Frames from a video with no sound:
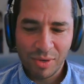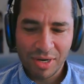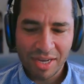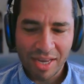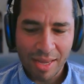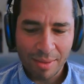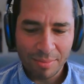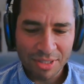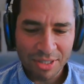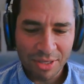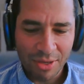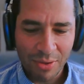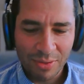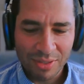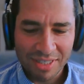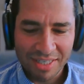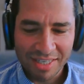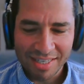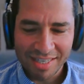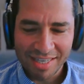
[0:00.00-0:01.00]
it comes to
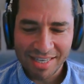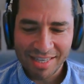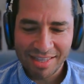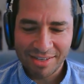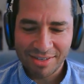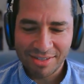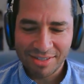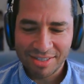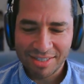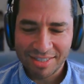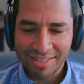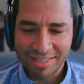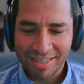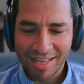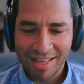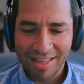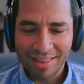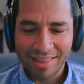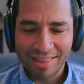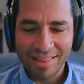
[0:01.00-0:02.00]
OCD, there's
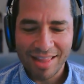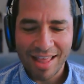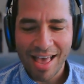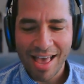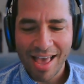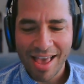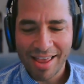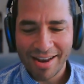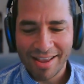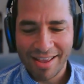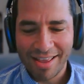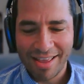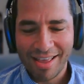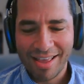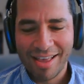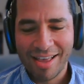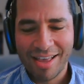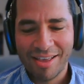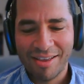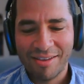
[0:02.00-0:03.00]
a lot
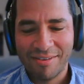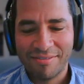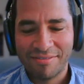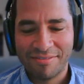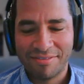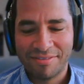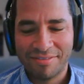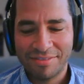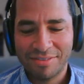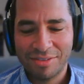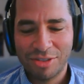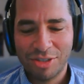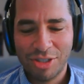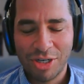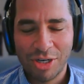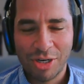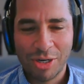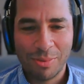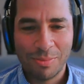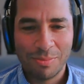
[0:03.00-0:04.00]
of
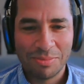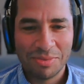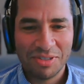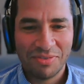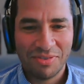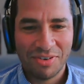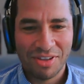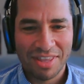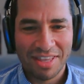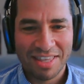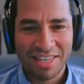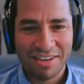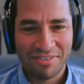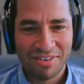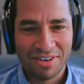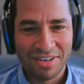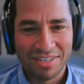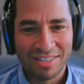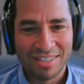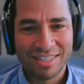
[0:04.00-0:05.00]
terms for the
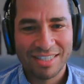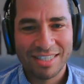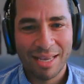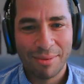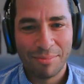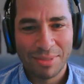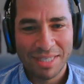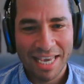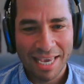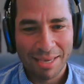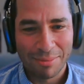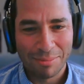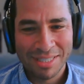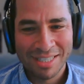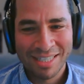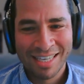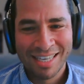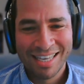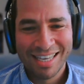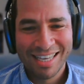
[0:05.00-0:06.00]
different subtypes
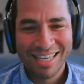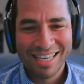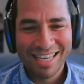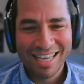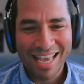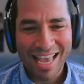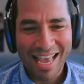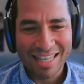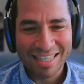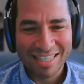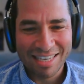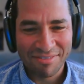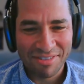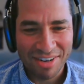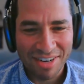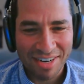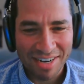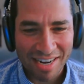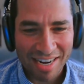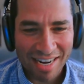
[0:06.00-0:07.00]
and
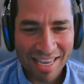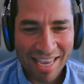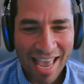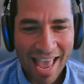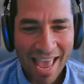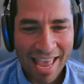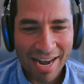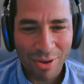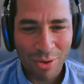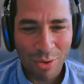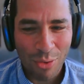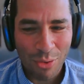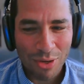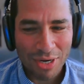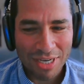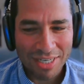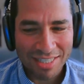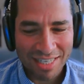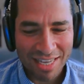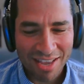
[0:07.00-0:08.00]
different
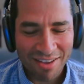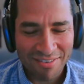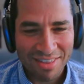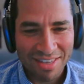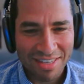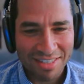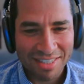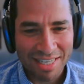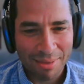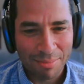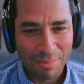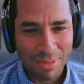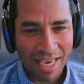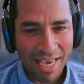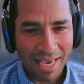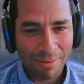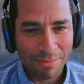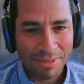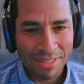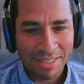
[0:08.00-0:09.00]
categories of the
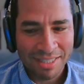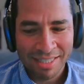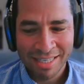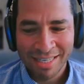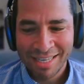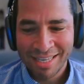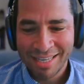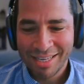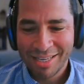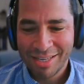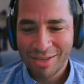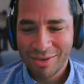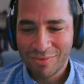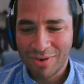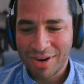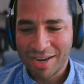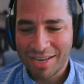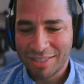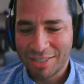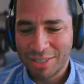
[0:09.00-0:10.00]
subtypes,
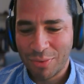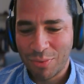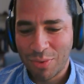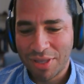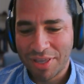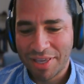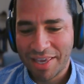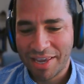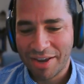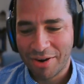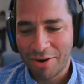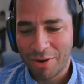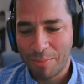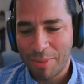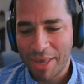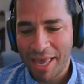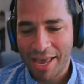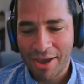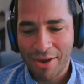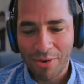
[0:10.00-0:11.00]
right? So we'll hear
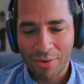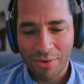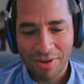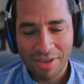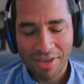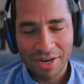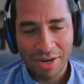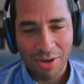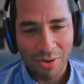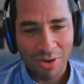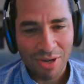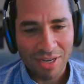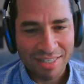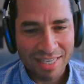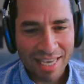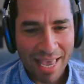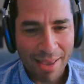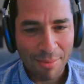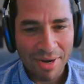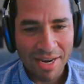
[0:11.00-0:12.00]
about,
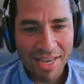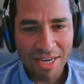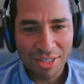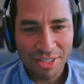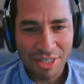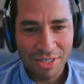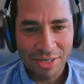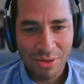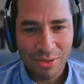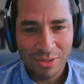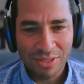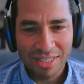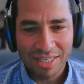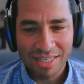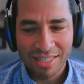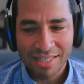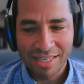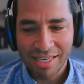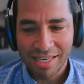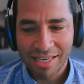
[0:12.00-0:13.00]
contamination
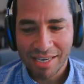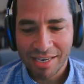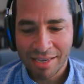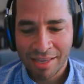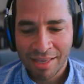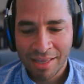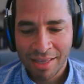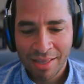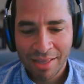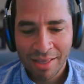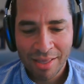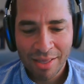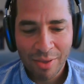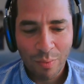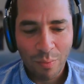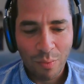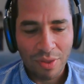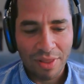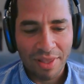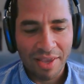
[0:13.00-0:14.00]
OCD.
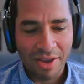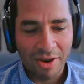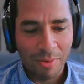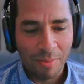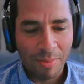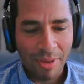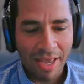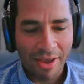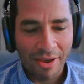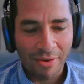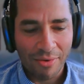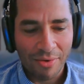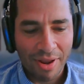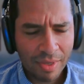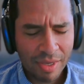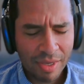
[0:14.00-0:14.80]
We'll hear about,